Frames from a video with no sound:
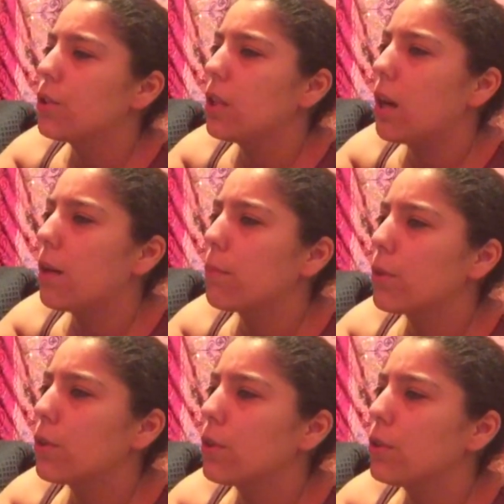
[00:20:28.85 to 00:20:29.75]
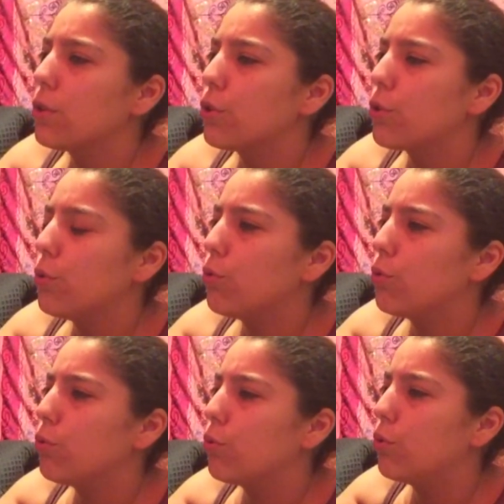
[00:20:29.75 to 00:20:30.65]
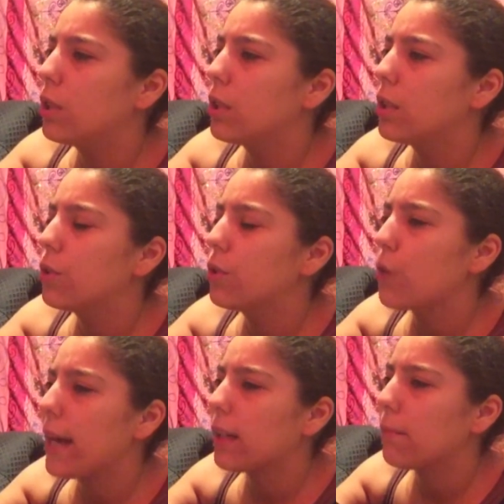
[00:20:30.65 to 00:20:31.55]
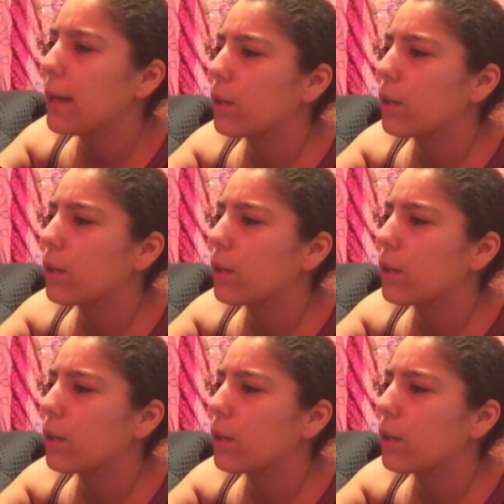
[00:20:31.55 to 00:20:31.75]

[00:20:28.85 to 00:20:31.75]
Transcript: Number 2, 2-track.